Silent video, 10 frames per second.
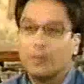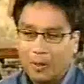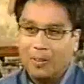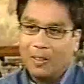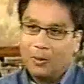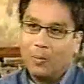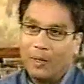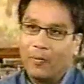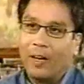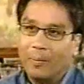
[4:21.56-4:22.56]

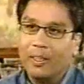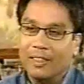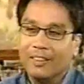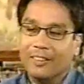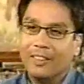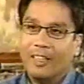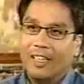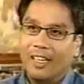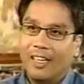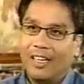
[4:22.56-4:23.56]
gracious to my
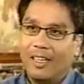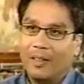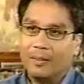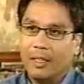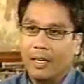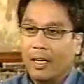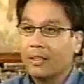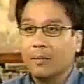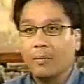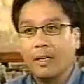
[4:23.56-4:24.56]
family. You
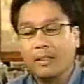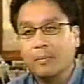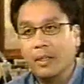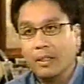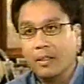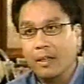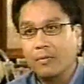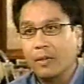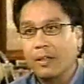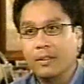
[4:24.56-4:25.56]
know? They elected
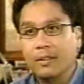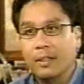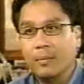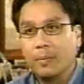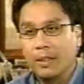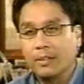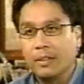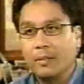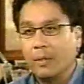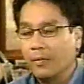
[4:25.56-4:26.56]
my
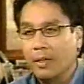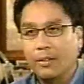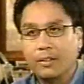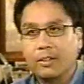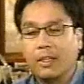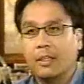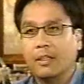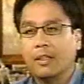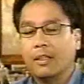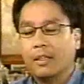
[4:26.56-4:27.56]
grandfather president, my
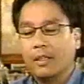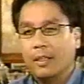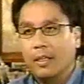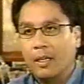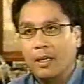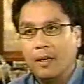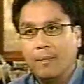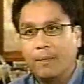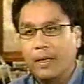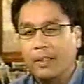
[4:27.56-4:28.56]
father senator.
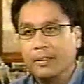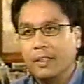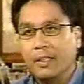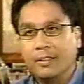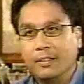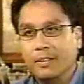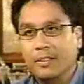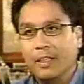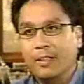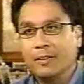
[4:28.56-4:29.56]

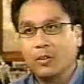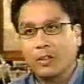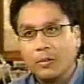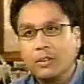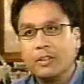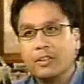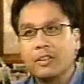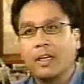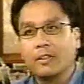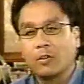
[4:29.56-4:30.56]
And
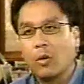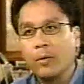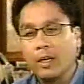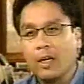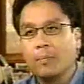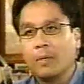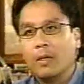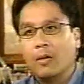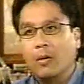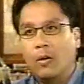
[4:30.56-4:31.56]
so there is this sense
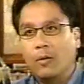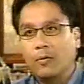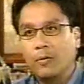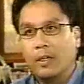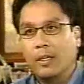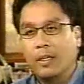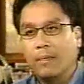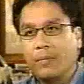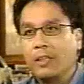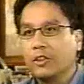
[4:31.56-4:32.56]
growing up
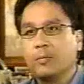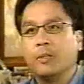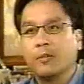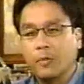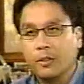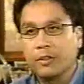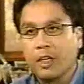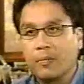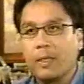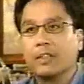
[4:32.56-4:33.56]
of not
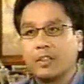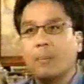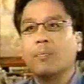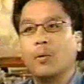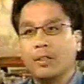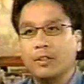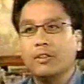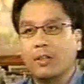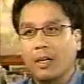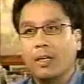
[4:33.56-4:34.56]
just being for yourself, but at
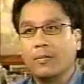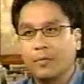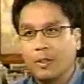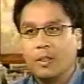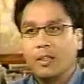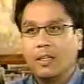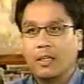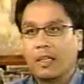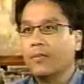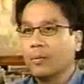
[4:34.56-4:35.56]
some point in your
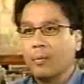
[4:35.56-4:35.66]
life,